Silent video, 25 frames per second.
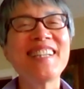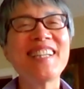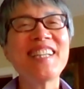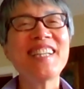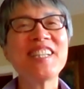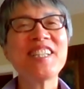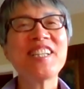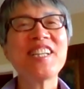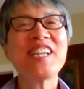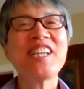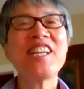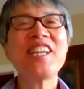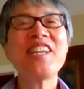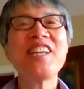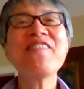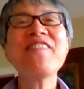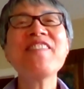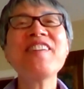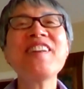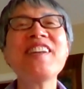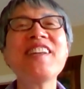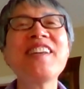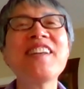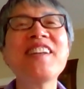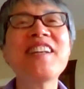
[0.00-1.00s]
Good
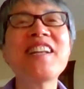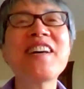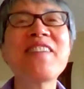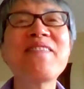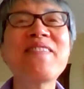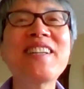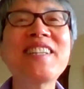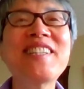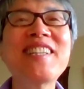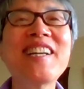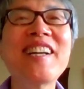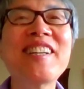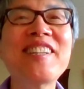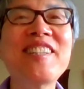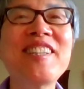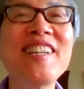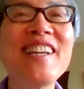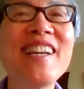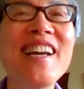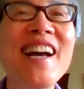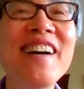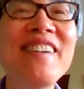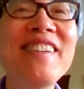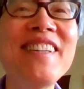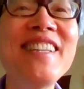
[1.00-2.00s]
evening, Lama
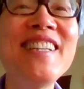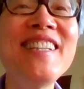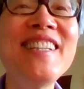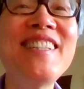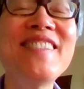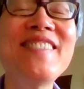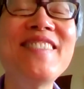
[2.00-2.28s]
Tashi. How are you